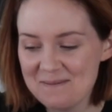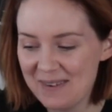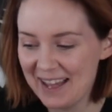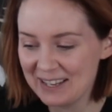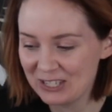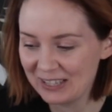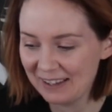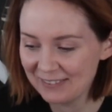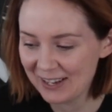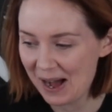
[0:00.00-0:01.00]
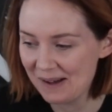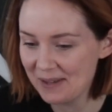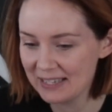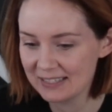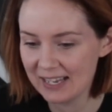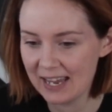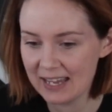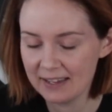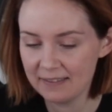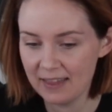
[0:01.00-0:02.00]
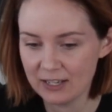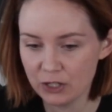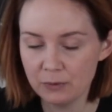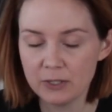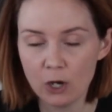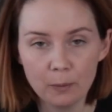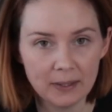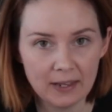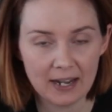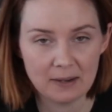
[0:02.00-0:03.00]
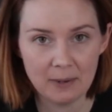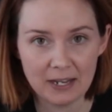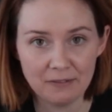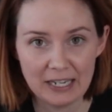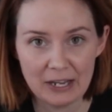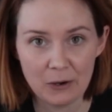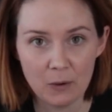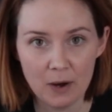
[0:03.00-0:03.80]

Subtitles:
But she left a comment saying that she was hoping that I'd make a video